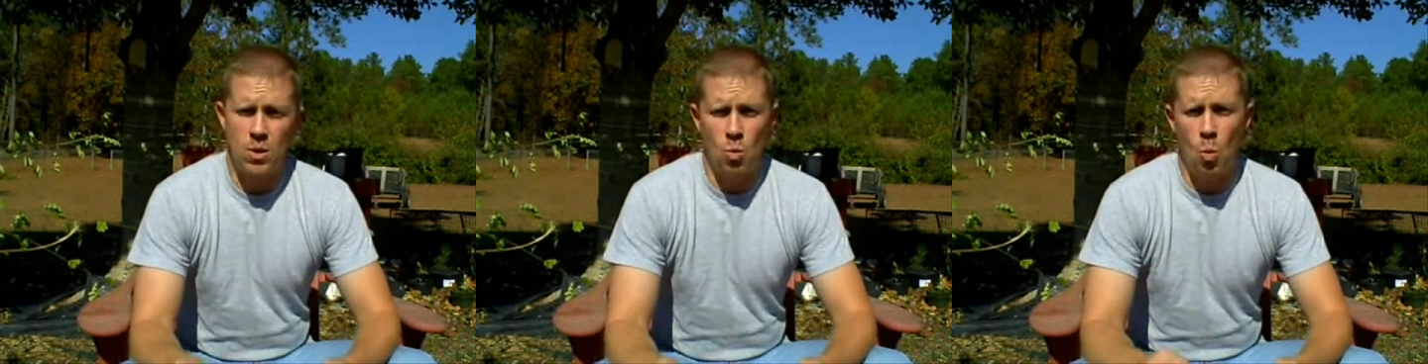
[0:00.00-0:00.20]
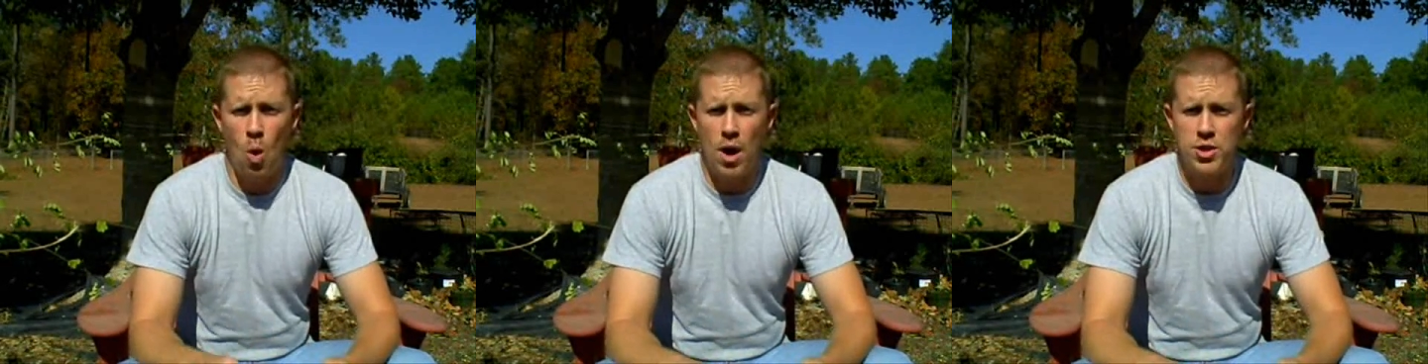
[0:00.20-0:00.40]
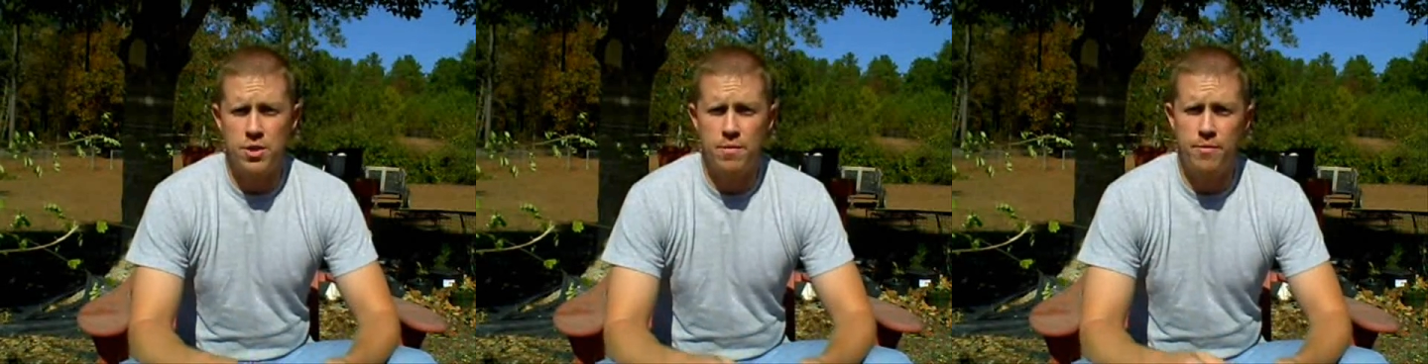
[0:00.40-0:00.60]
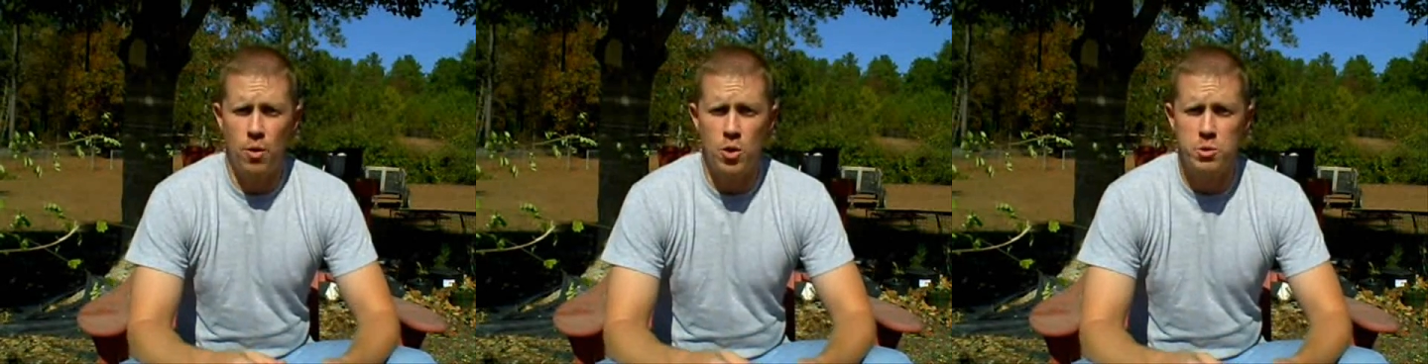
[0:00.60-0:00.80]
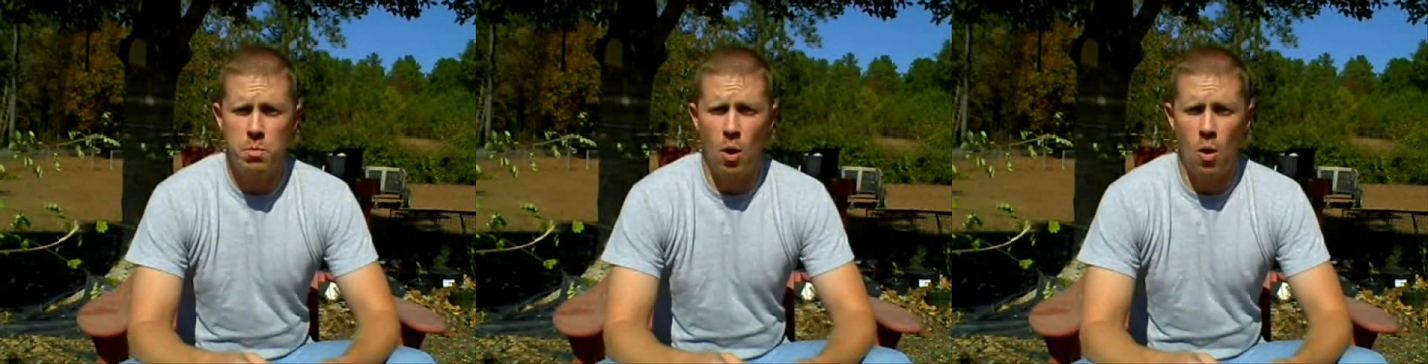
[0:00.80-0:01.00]
and watch the
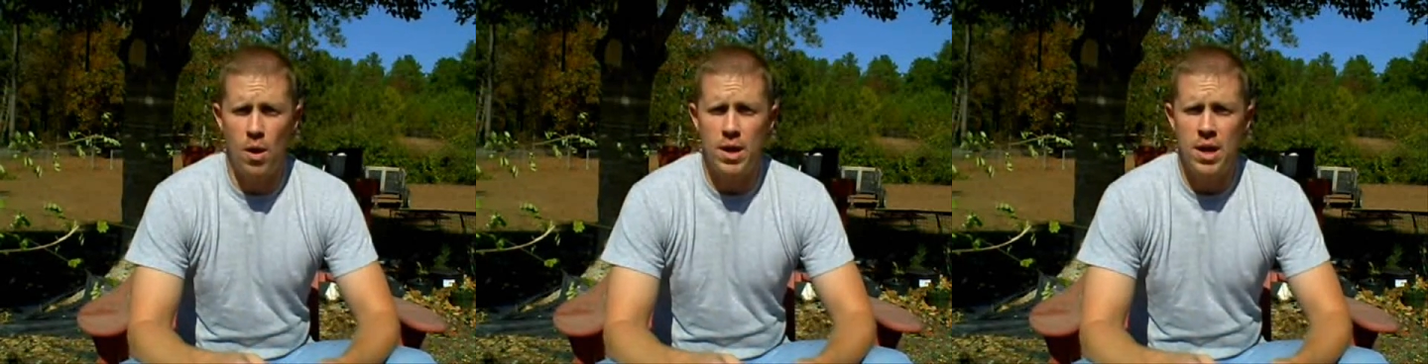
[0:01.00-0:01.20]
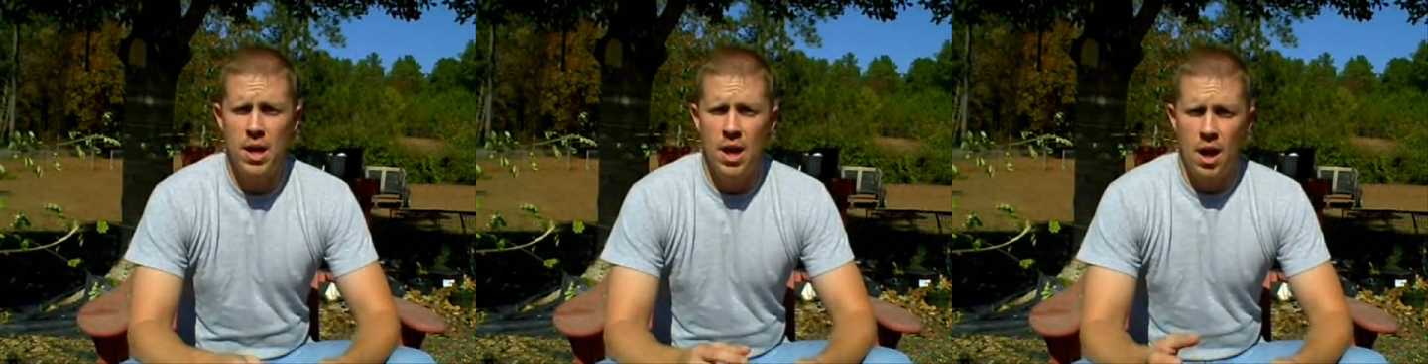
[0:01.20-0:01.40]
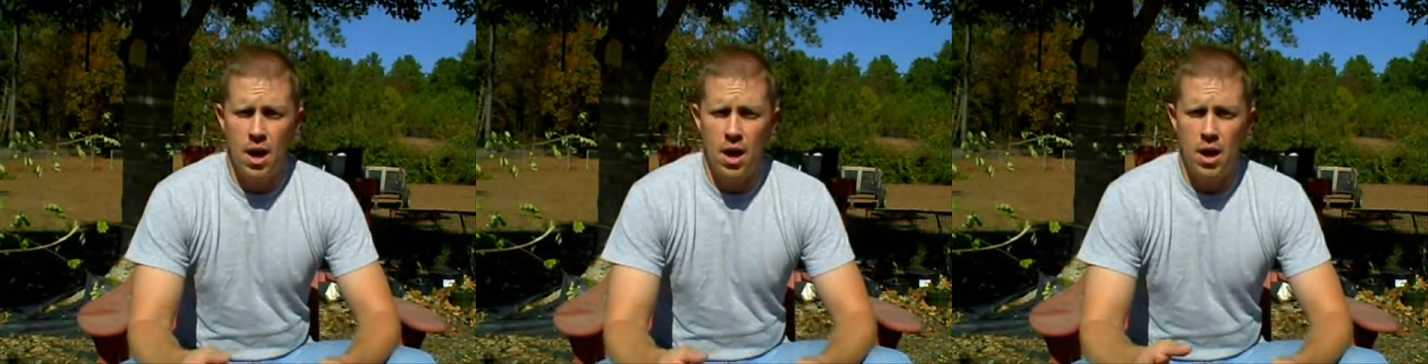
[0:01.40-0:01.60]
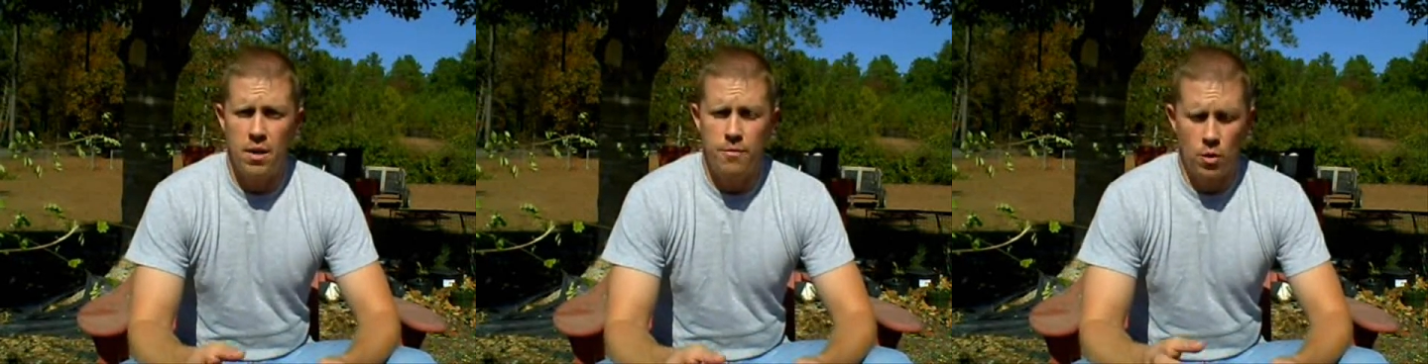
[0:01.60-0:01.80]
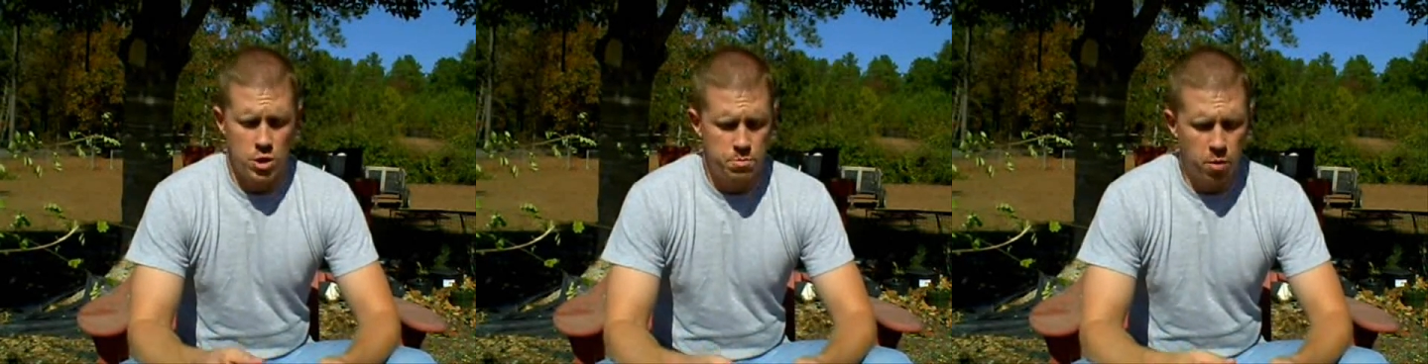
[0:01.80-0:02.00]
first part
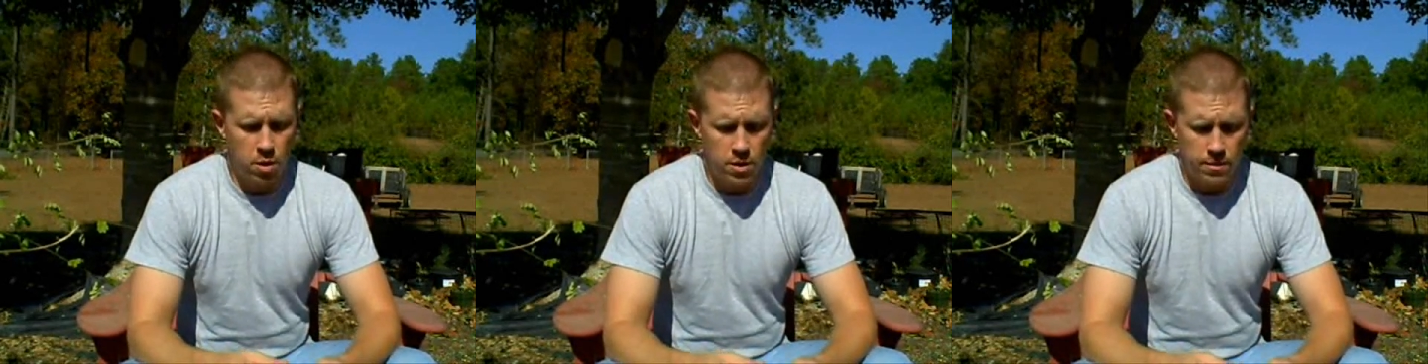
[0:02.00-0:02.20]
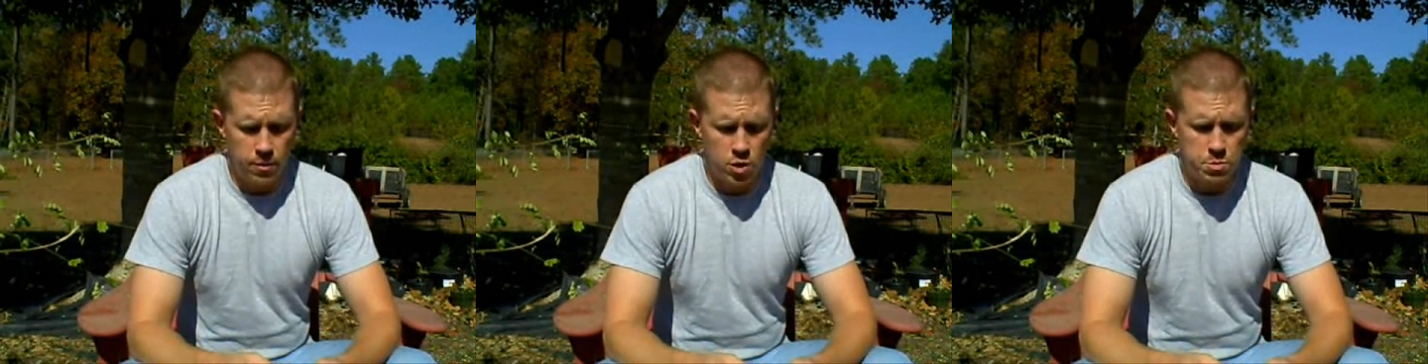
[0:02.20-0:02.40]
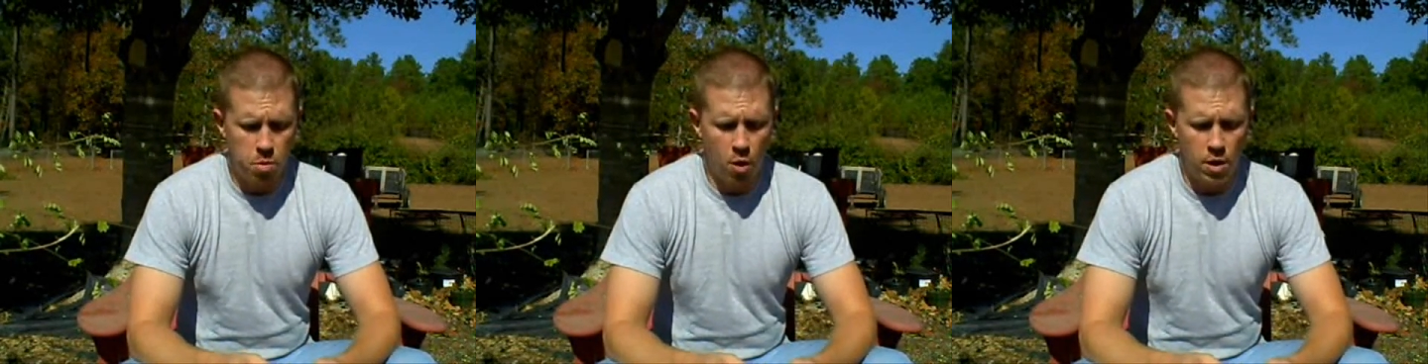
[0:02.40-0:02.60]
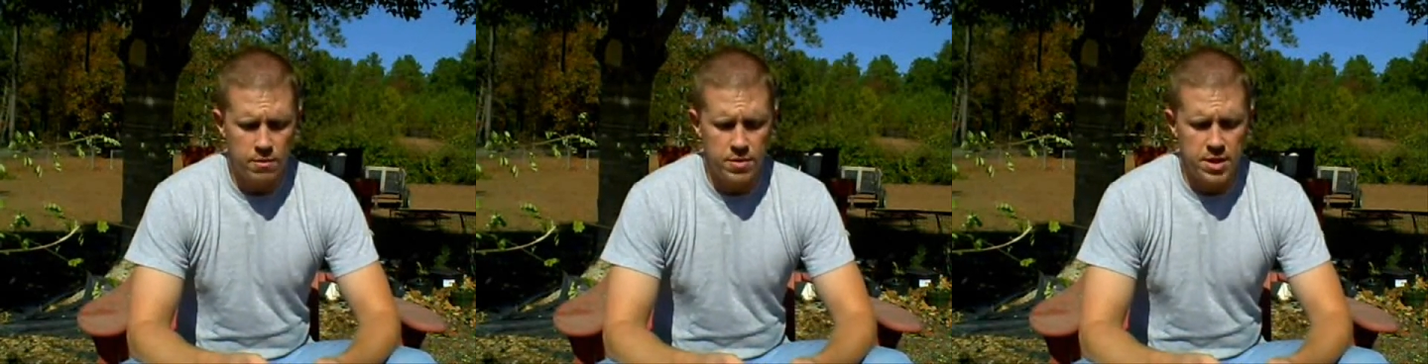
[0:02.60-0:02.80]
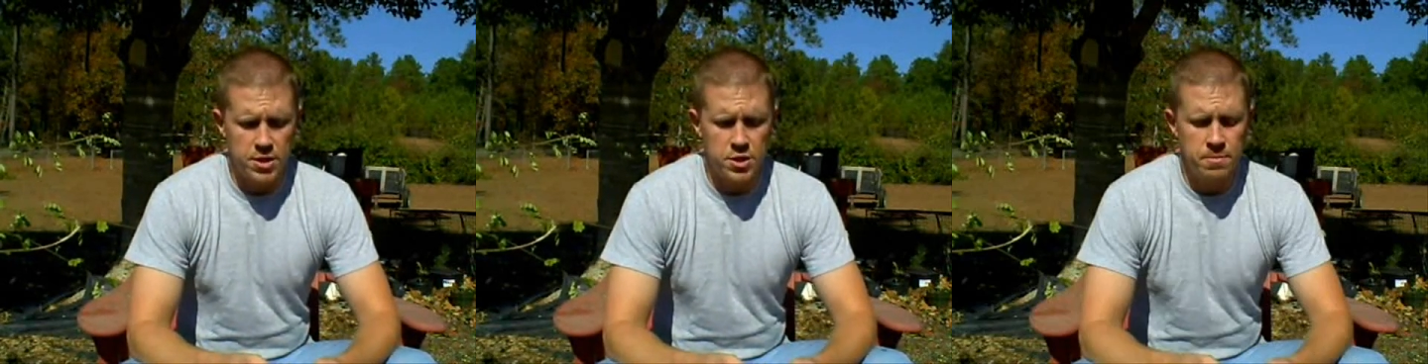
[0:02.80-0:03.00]

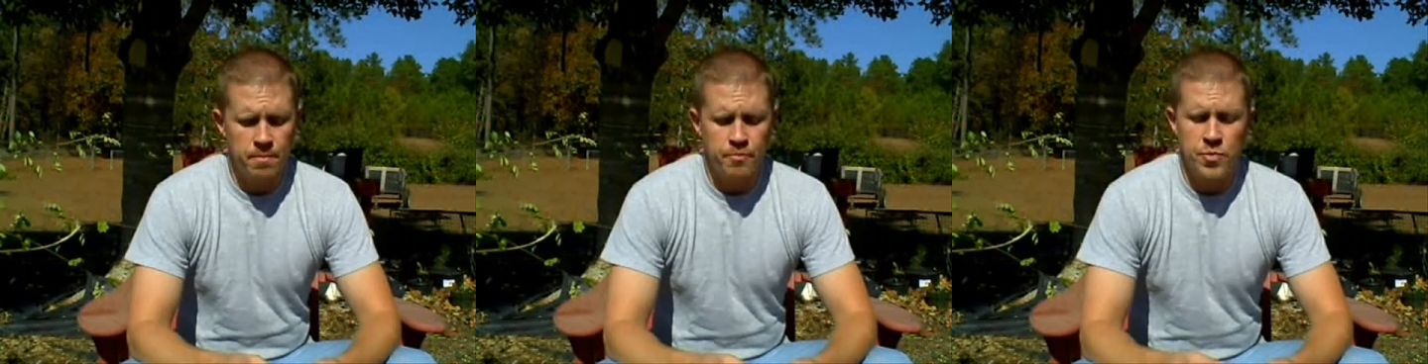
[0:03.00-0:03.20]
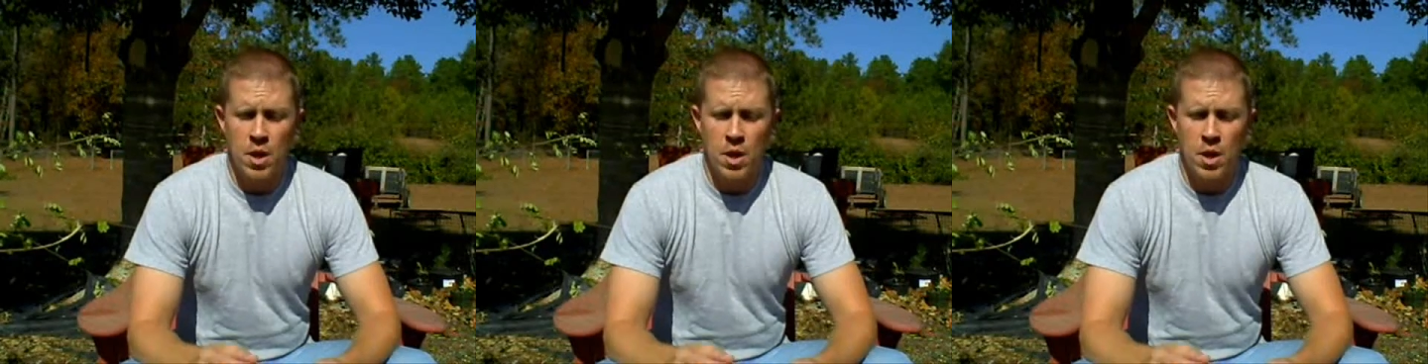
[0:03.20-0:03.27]
of this.